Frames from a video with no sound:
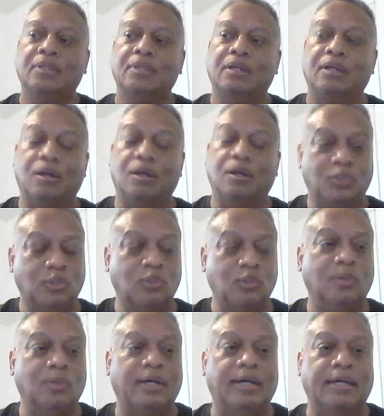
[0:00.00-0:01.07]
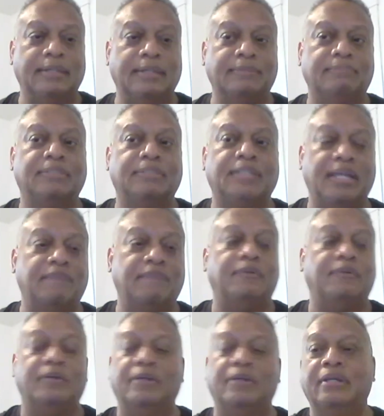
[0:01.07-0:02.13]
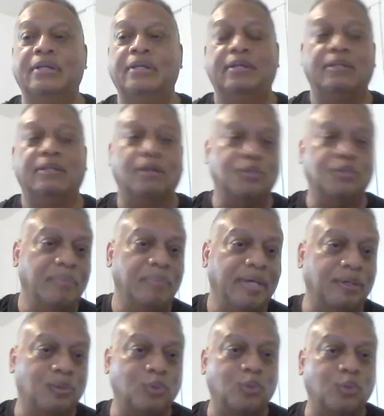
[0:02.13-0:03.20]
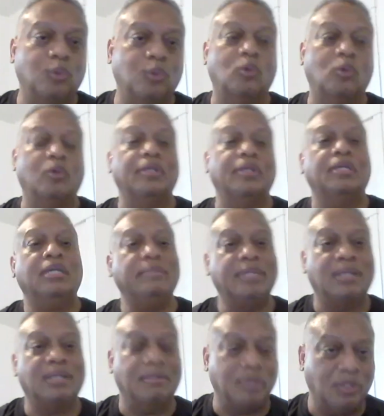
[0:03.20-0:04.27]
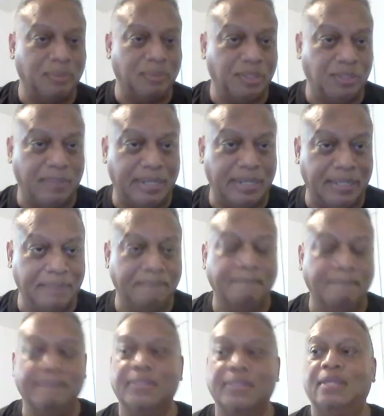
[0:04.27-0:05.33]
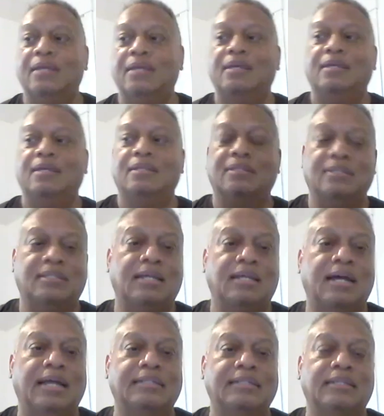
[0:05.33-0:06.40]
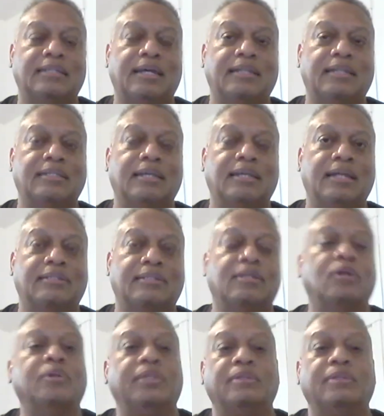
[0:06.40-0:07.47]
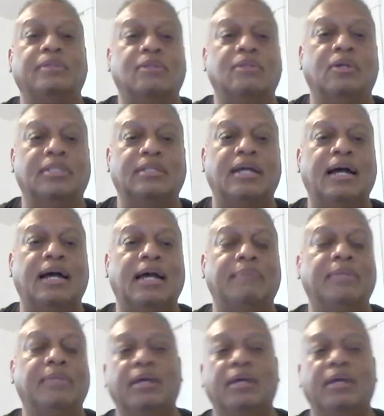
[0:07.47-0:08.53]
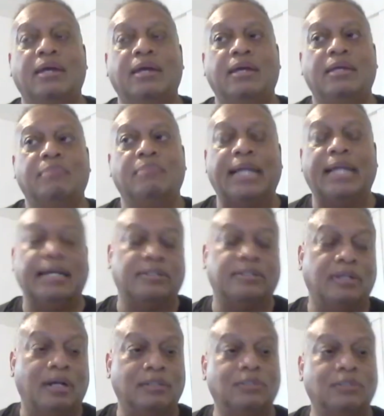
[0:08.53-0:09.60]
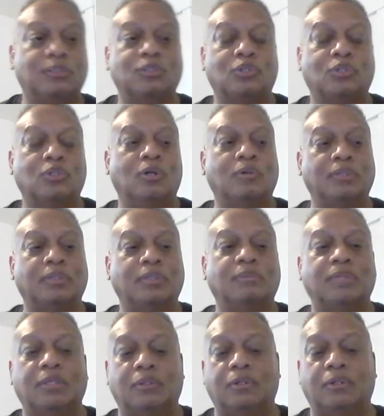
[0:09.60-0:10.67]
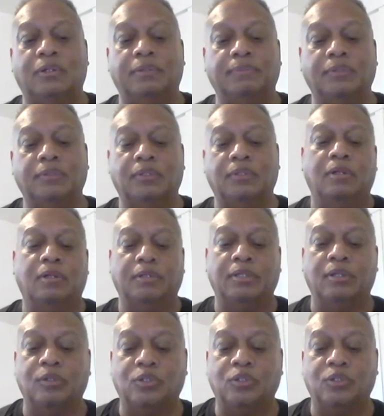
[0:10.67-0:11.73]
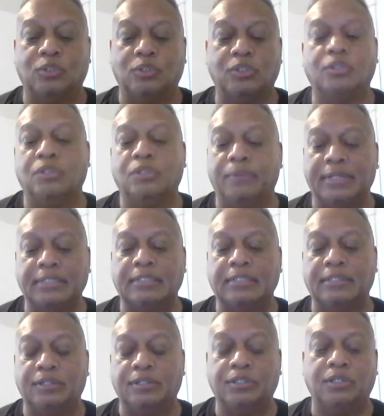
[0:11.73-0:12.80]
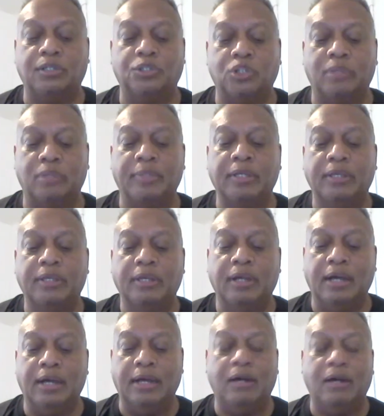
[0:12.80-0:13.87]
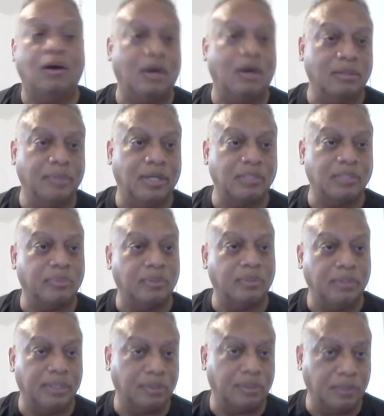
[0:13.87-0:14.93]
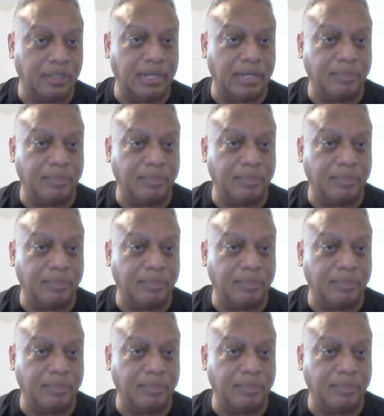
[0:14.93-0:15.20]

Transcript: goes to Stanford, goes to medical school. He becomes an OBGYN. At decides that, so at the time, Black doctors could only you could only go to do your residency or internship, Harlem Hospital and Cook County